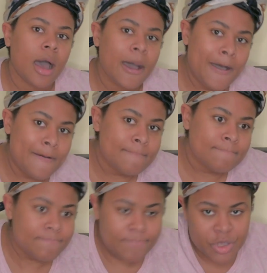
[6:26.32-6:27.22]

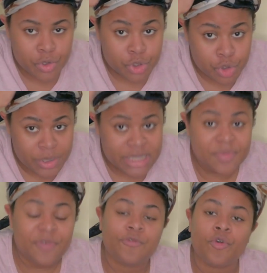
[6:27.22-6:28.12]
You do this
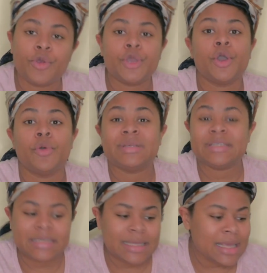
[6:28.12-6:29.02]
before you go to
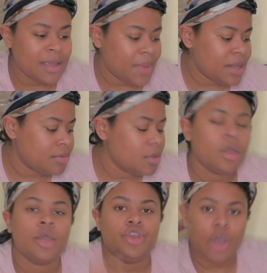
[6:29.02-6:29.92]
sleep.
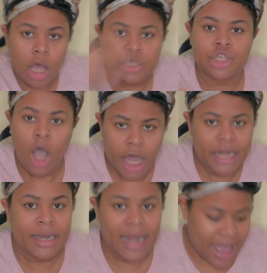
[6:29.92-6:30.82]
Y'all saw
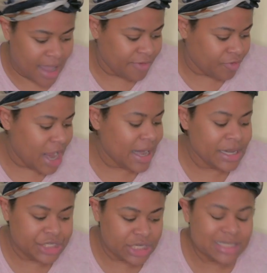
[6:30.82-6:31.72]
it live, right?
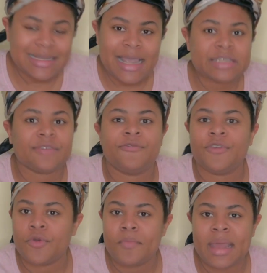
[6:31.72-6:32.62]
It just takes a
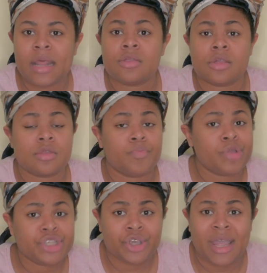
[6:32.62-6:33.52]
few minutes to
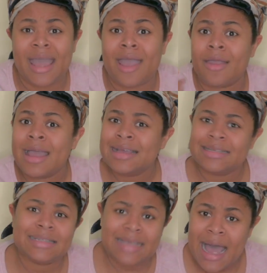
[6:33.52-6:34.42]
spritz your hair,
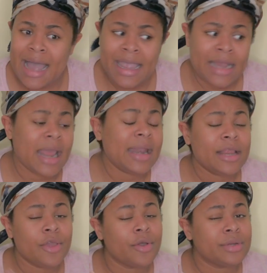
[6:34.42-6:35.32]
to tie it, and
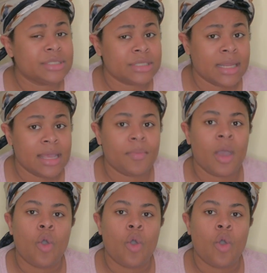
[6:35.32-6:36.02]
then you go to sleep.